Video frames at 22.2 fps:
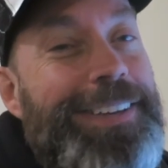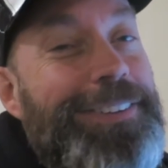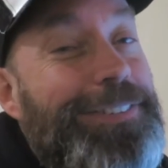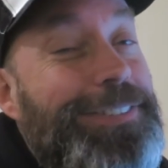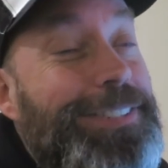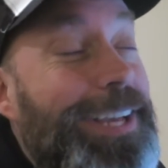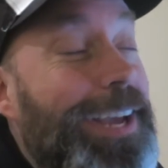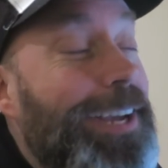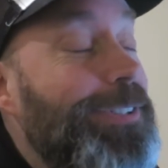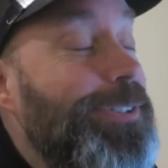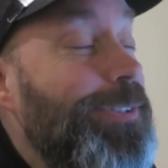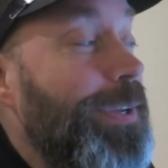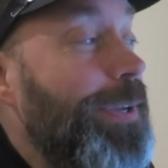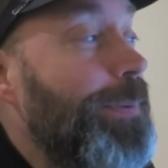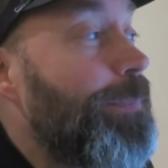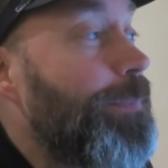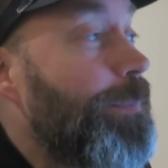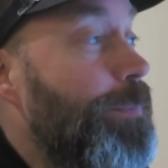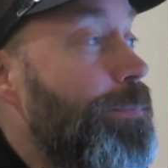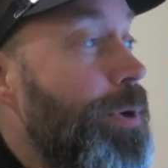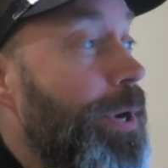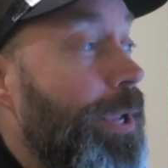It was actually
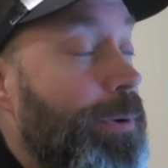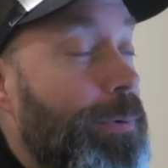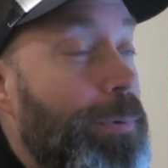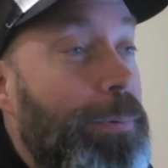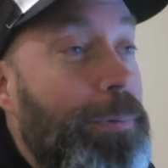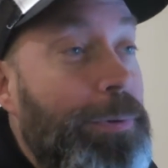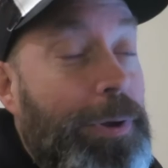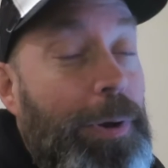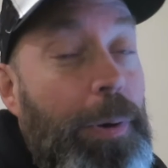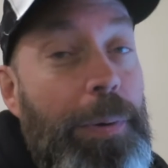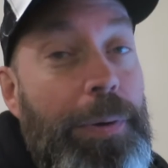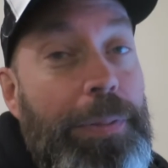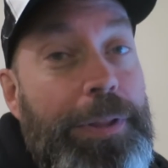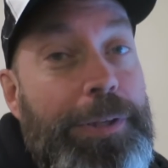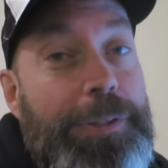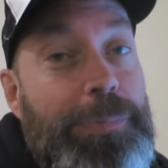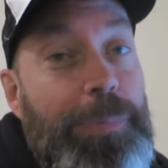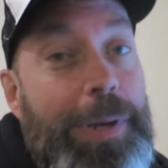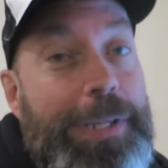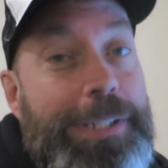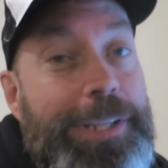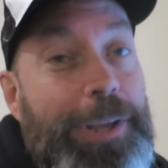pretty cool to go on
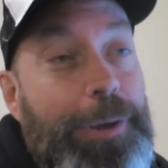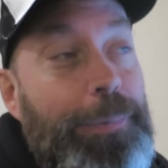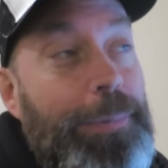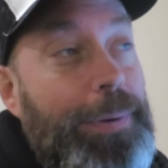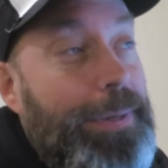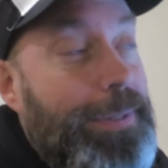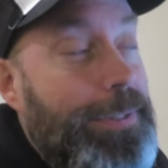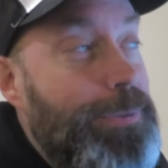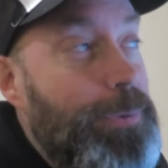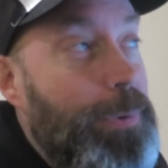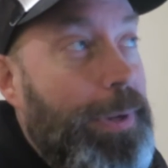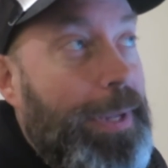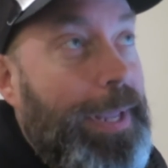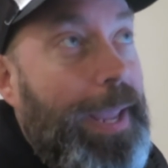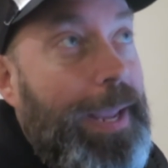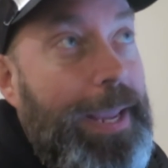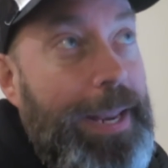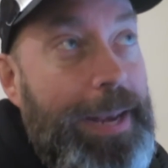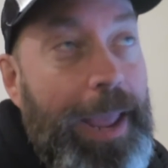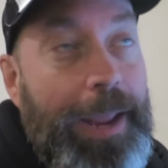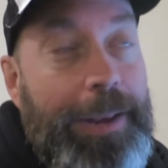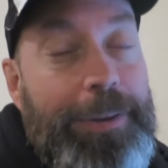this rescue and sort of
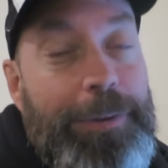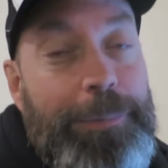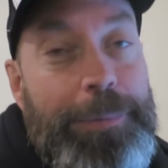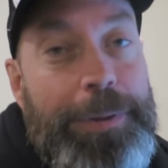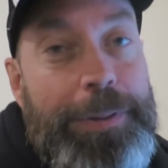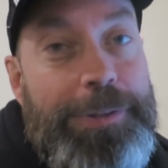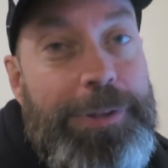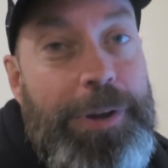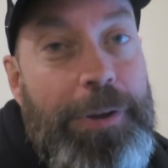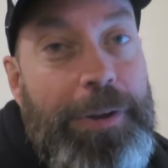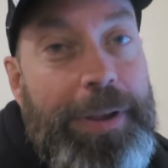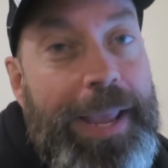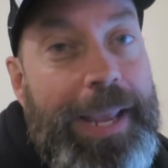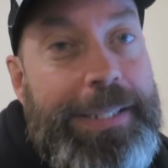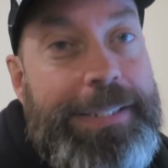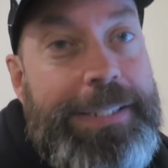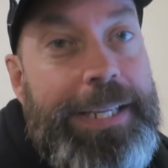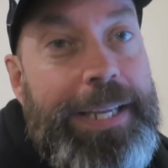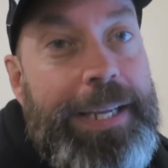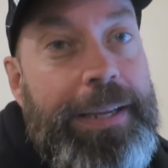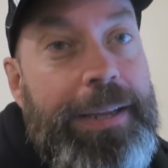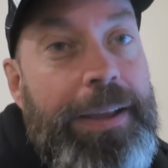get connected with Sean
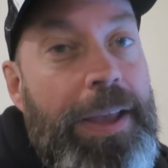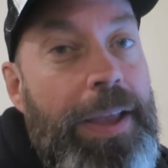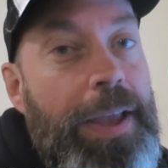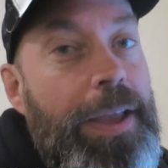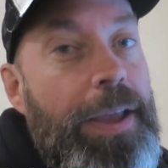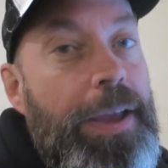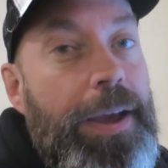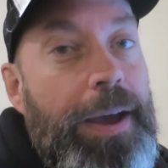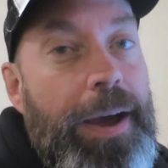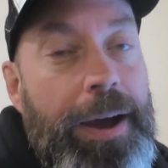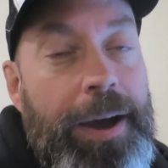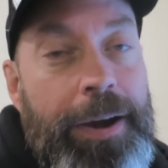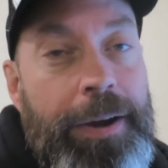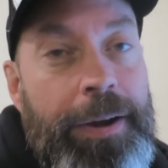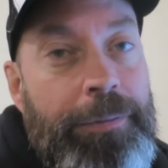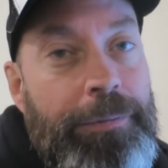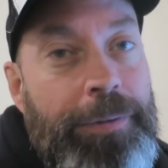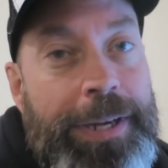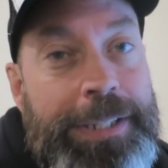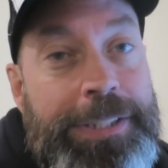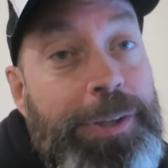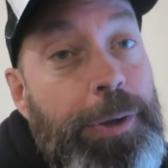Casey
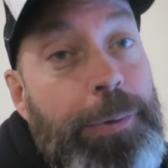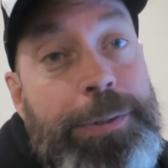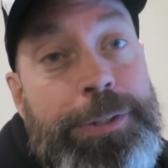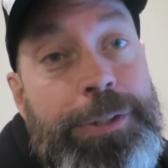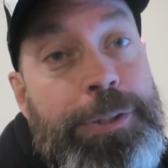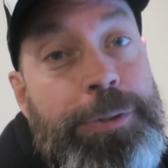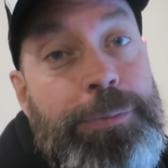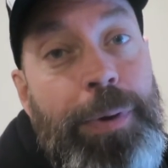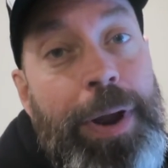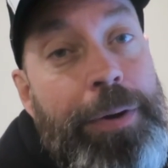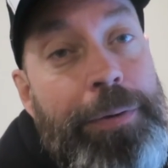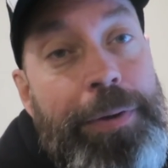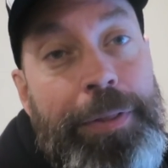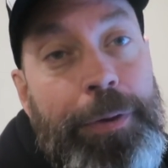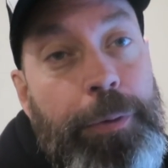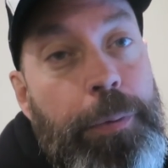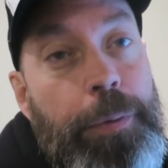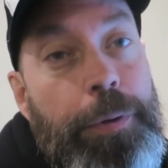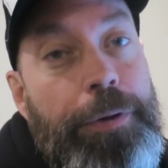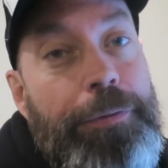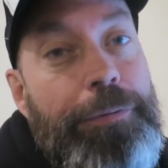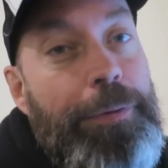uh, Rescue, which is right around the
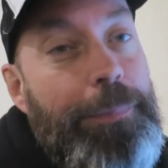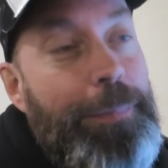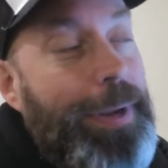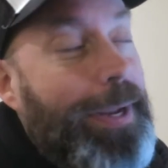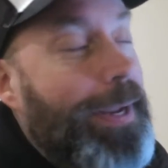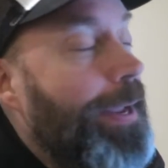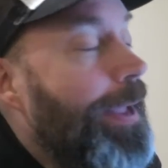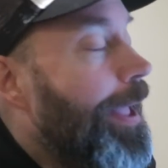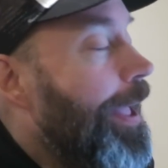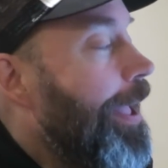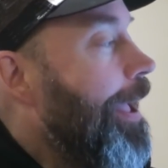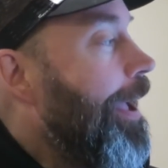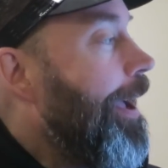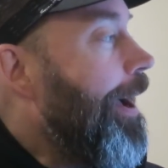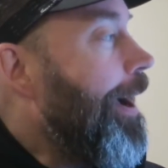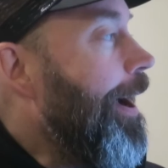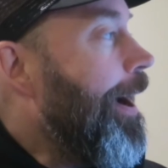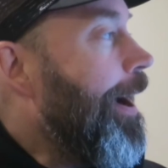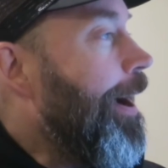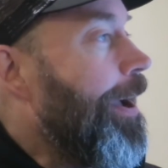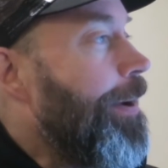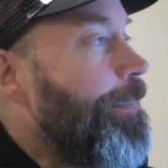corner for me.
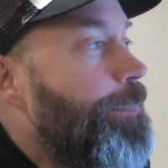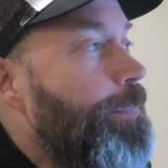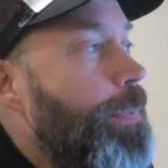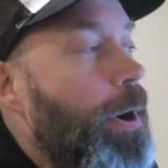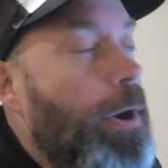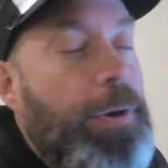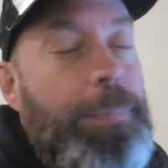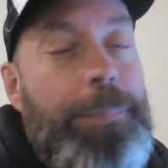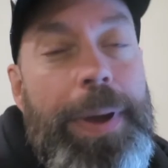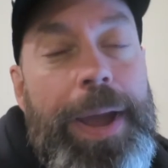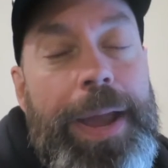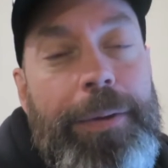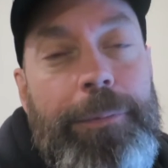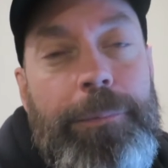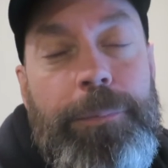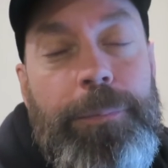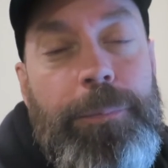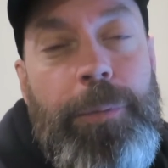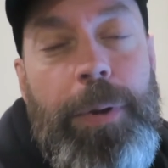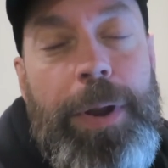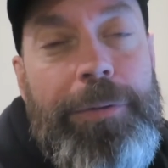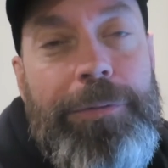Uh, pardon my
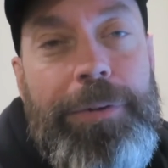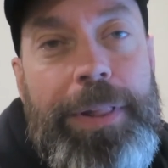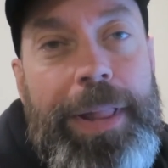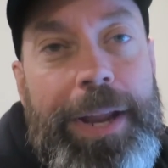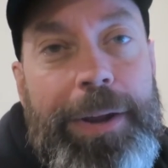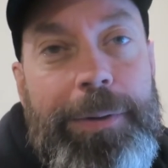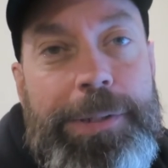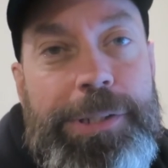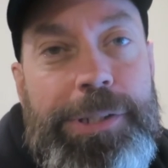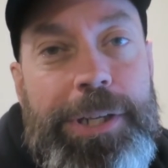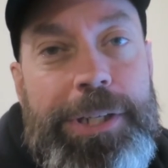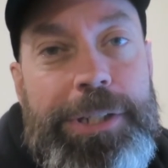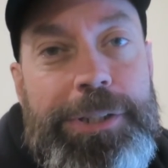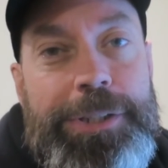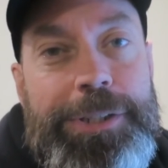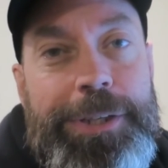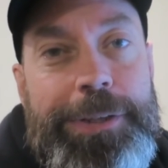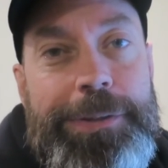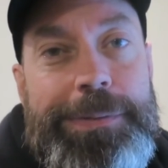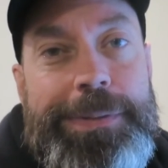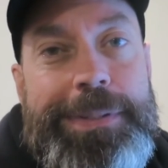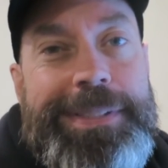whatever language I
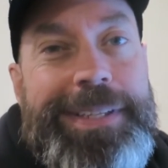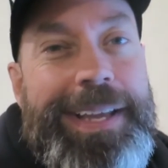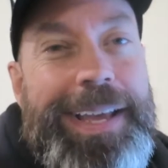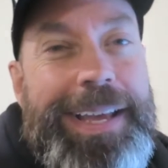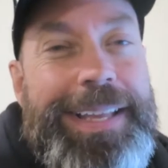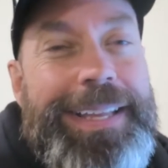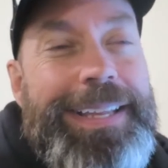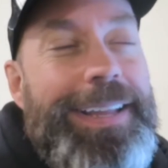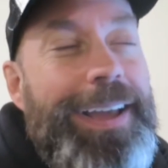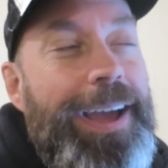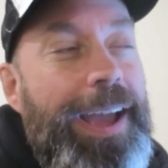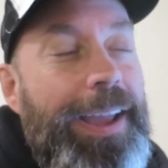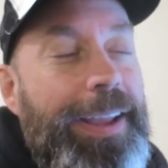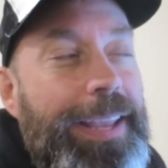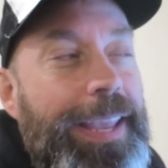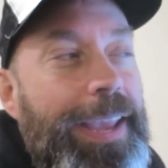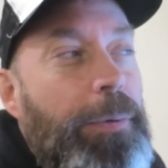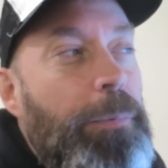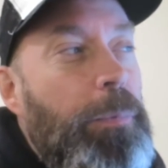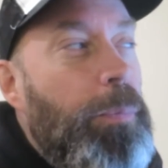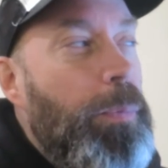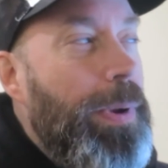just used. I, I
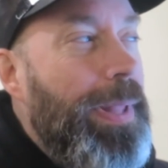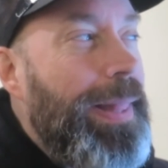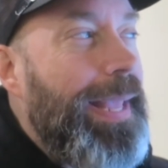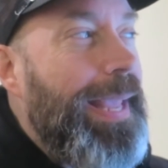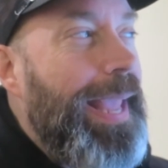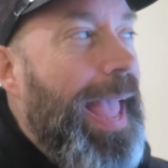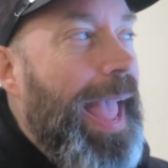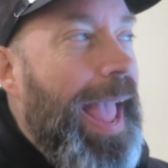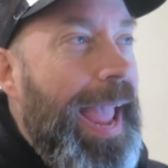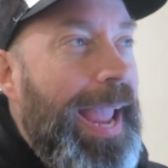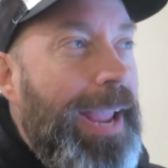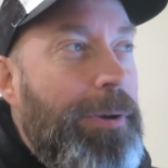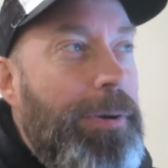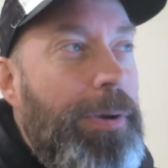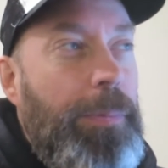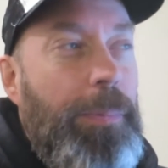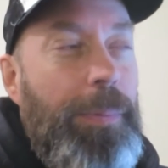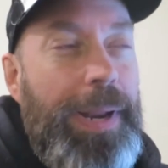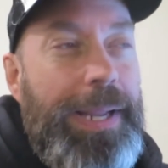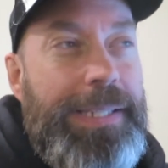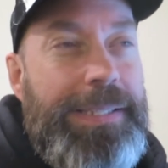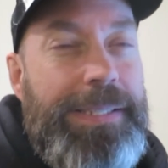get really angry
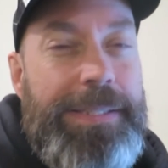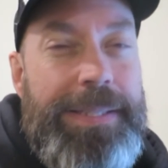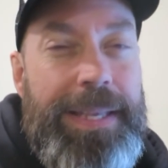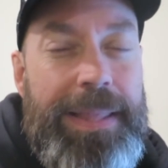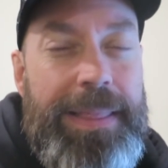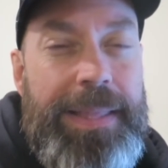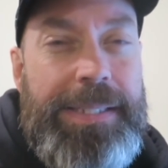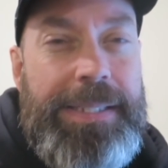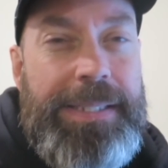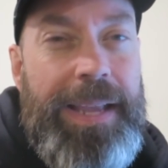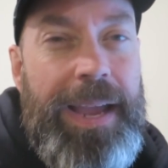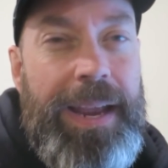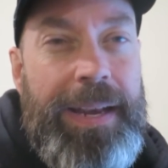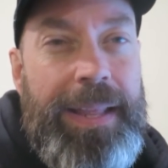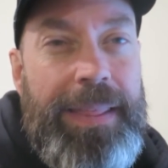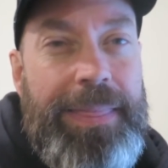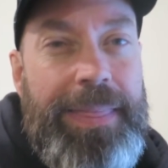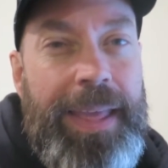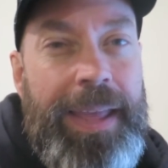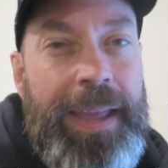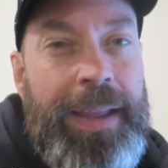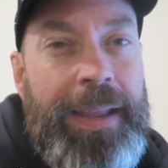when I see this kind
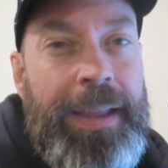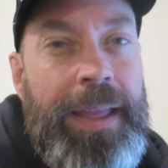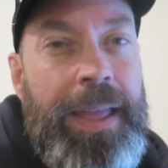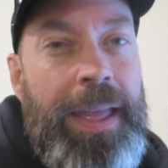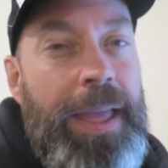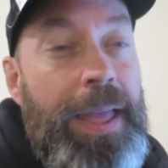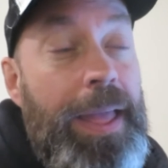of thing.